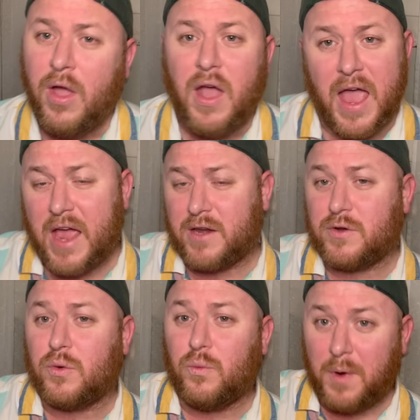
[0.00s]
And
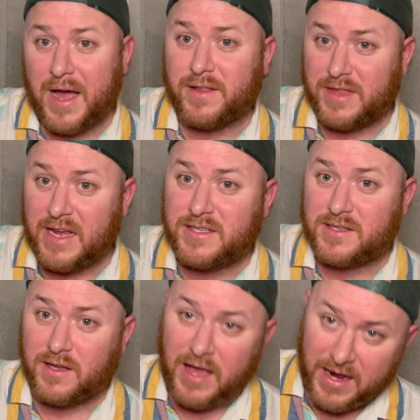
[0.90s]
while they
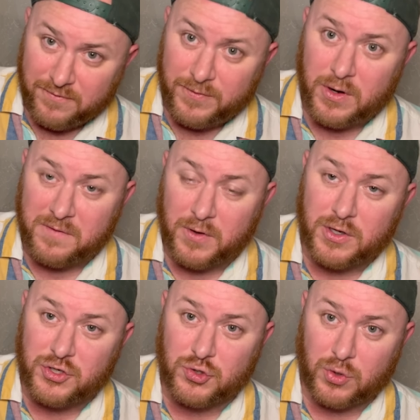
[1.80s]
still had very, very
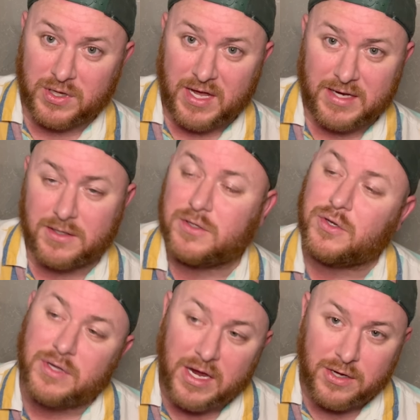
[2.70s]
short lines.
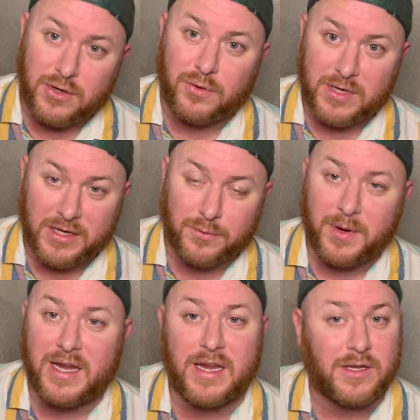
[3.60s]
So now you don't need to
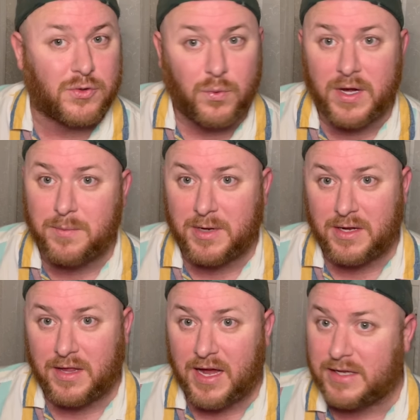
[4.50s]
wait in
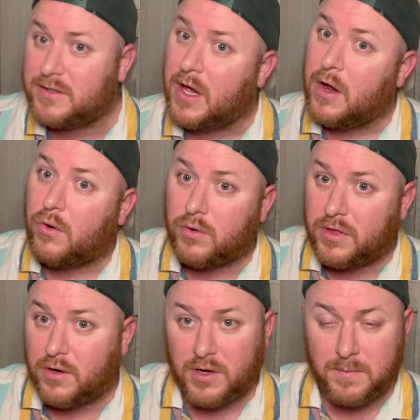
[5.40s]
20-minute lines or
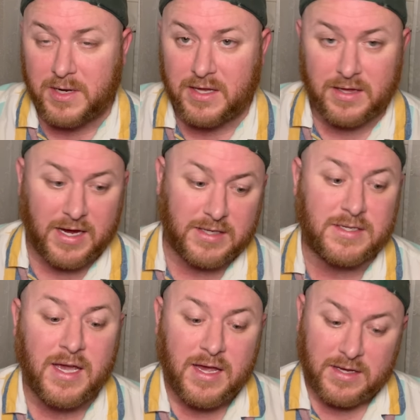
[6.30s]
30-minute lines.
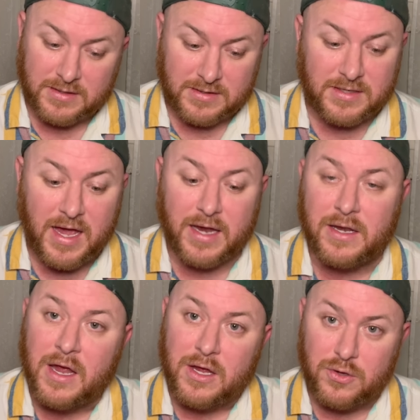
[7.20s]
Instead,
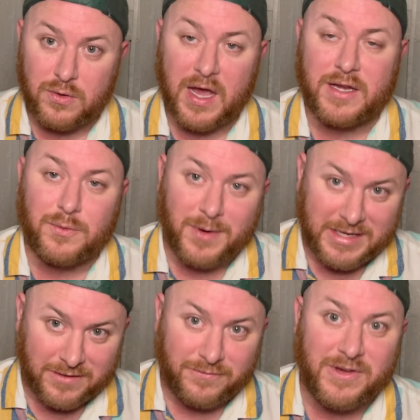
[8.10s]
you got to wait
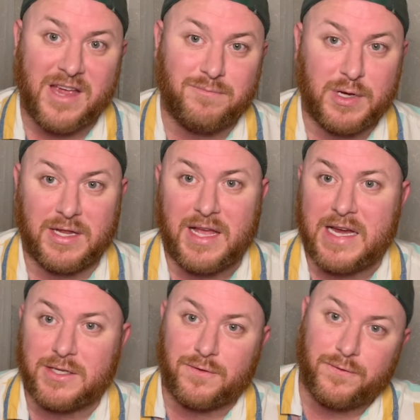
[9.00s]
in 5-minute
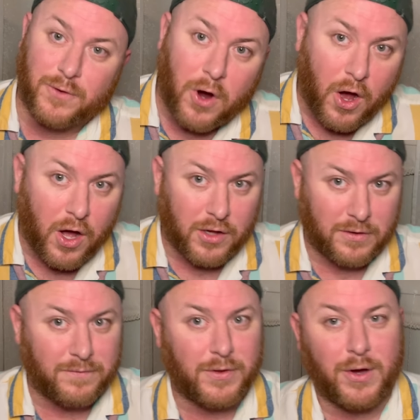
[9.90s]
lines for all
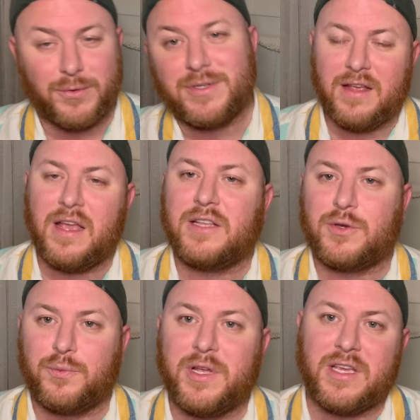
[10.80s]
of those. It's
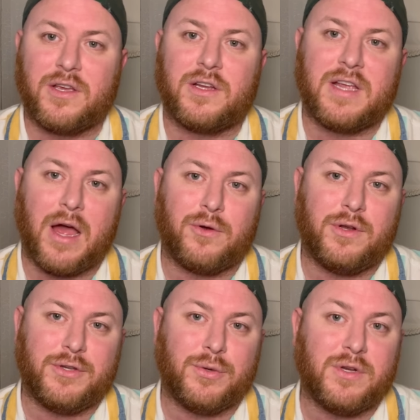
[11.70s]
a really good
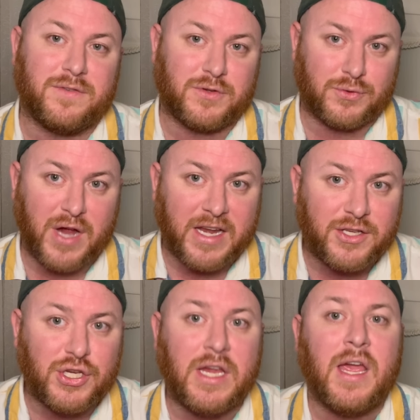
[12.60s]
counterintuitive
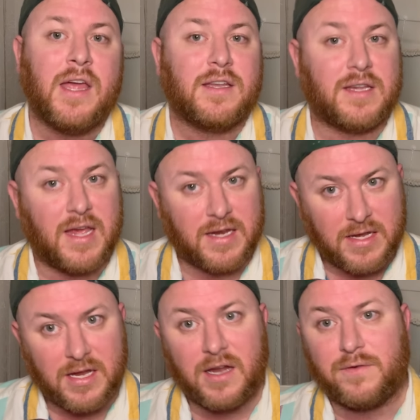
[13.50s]
strategy to get a
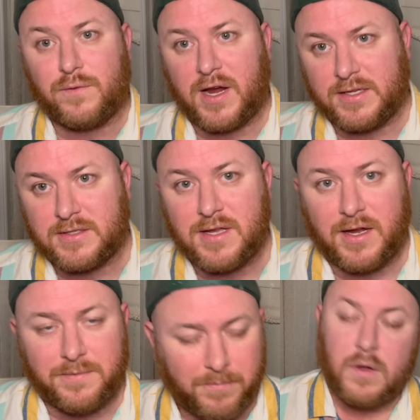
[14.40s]
ton of rides
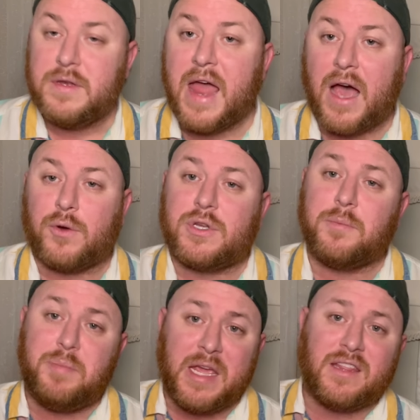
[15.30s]
done. Now, to
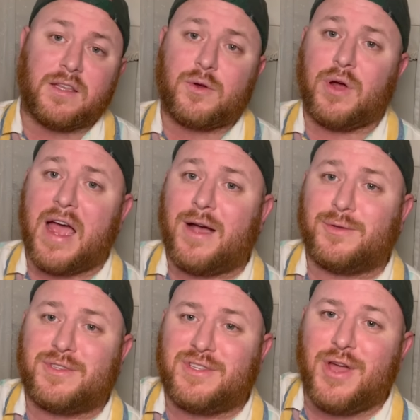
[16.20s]
beat the
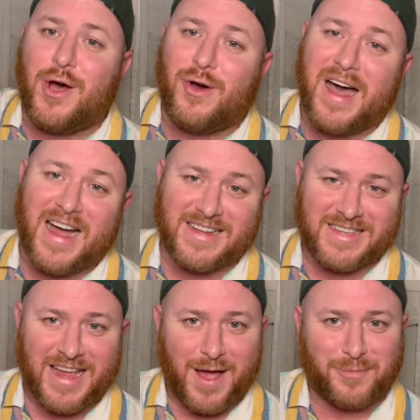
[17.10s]
crowds though, on
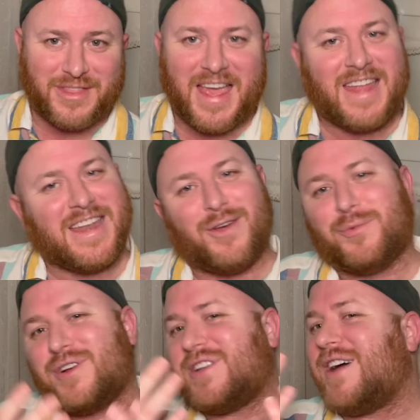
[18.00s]
top of that, now
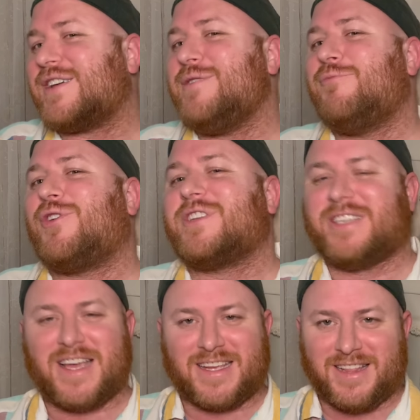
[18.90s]
we're talking more
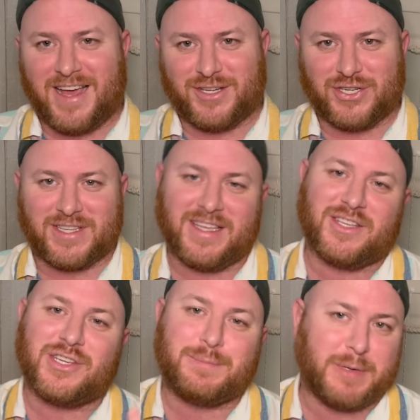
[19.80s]
psychologically,
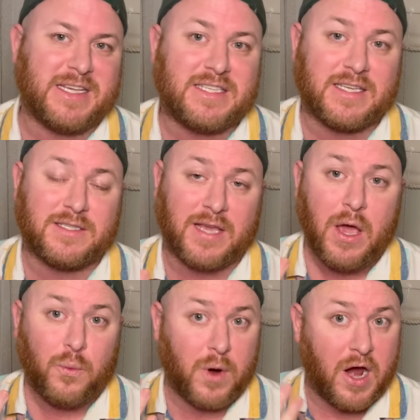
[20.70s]
just places
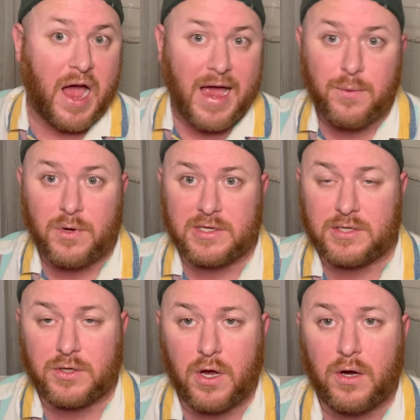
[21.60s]
where I want
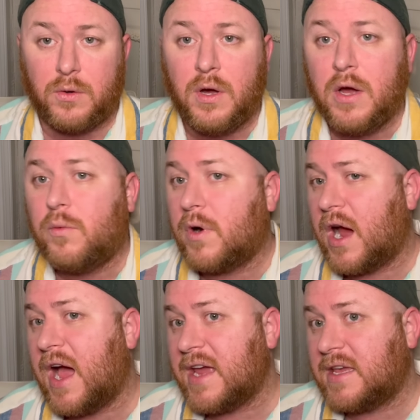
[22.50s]
to go, where
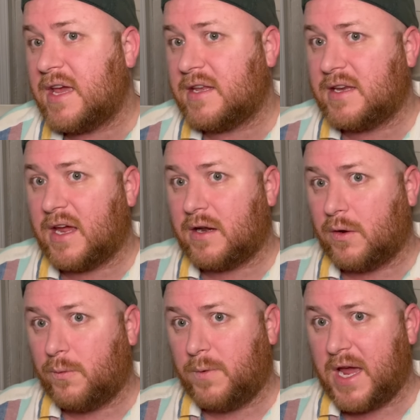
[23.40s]
I can get
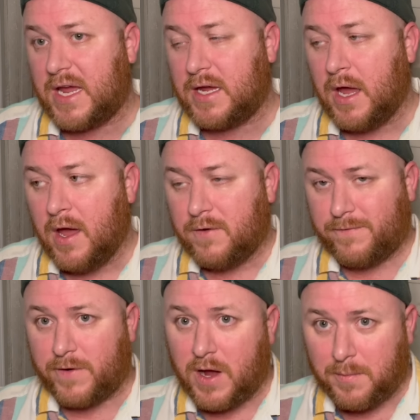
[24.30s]
away
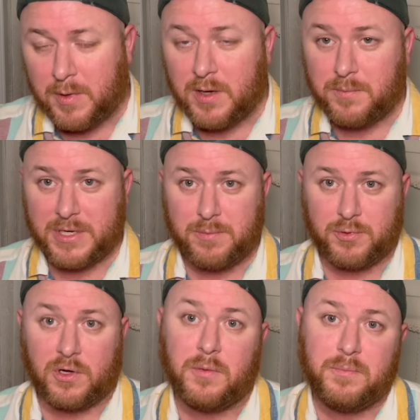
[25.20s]
from
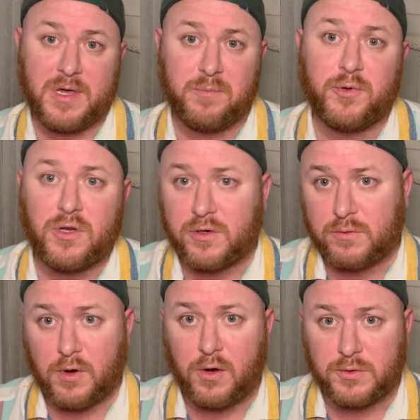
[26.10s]
people. People are
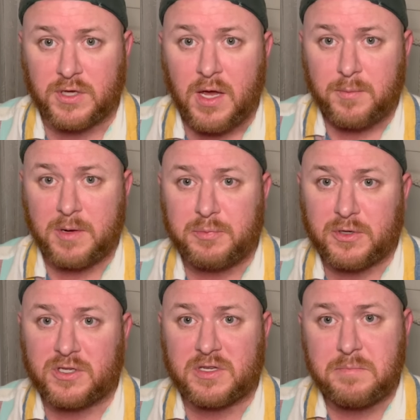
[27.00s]
gross, people
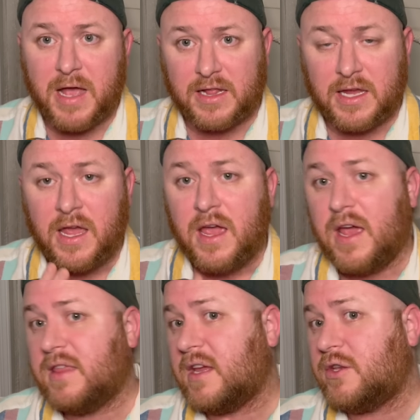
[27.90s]
are smelly,
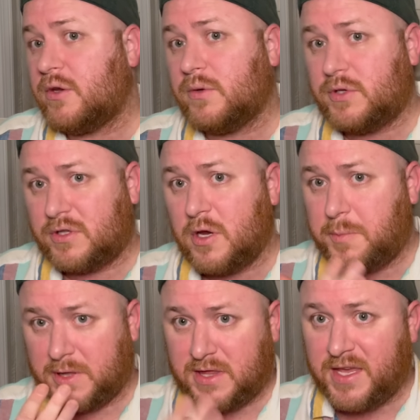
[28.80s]
and they do
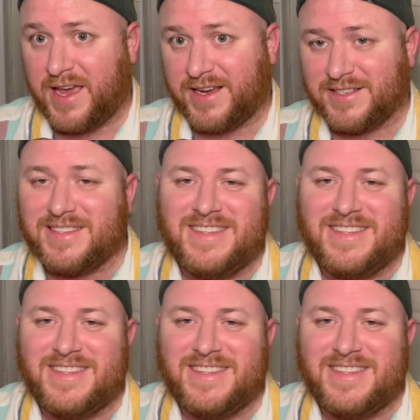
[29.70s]
stupid things.